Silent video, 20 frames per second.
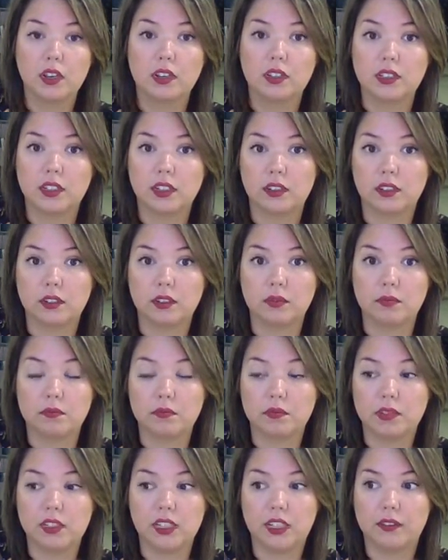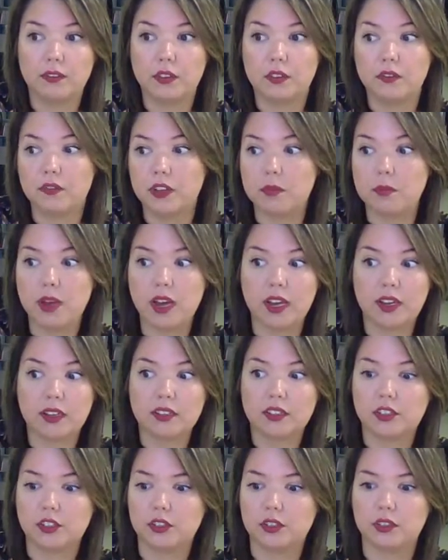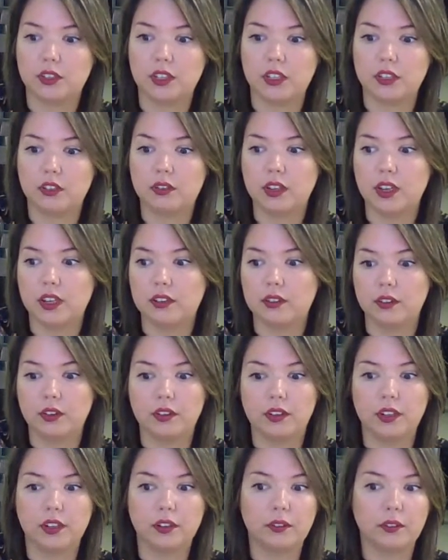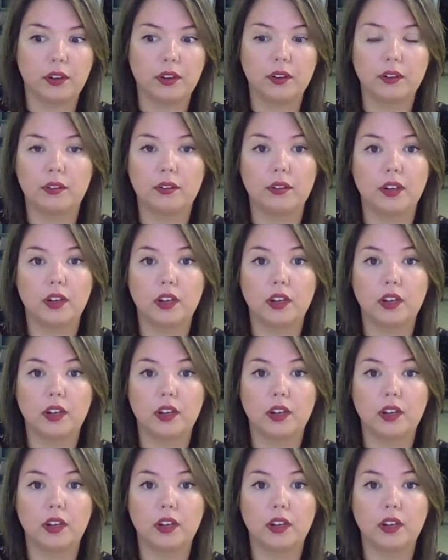to give you feedback so that you can learn and grow.